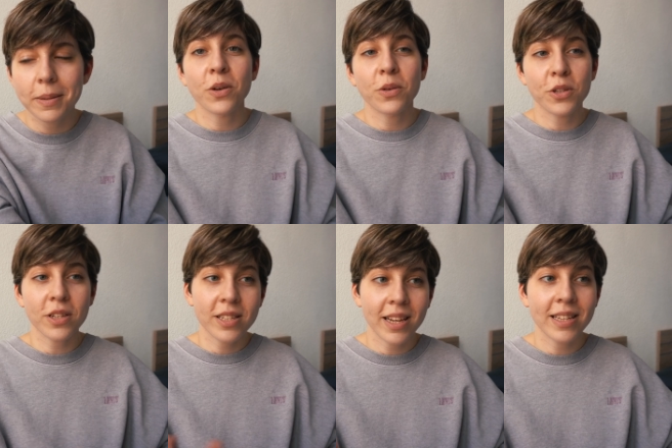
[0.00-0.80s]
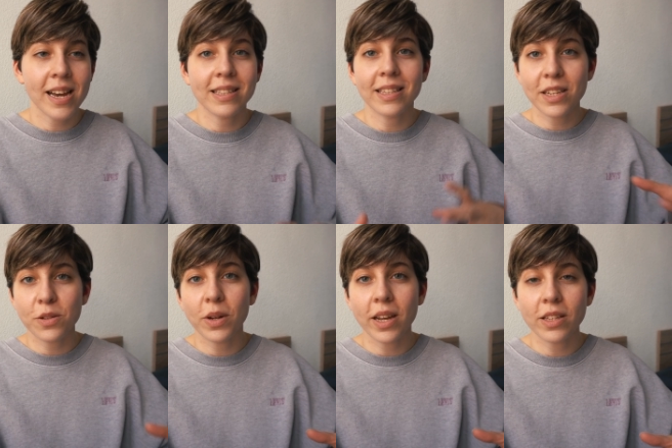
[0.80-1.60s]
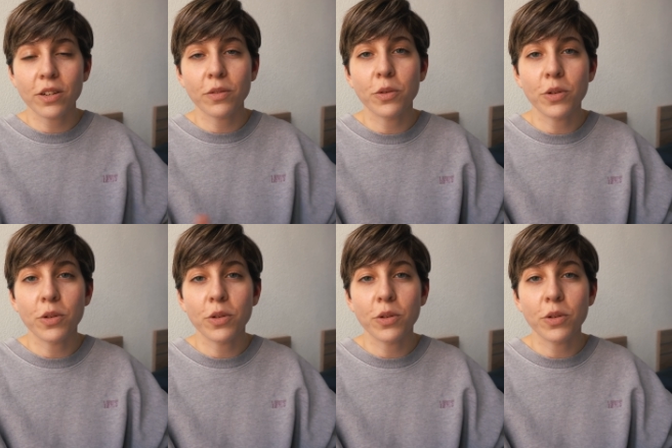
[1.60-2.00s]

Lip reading: So just saying that, in case you want to interview,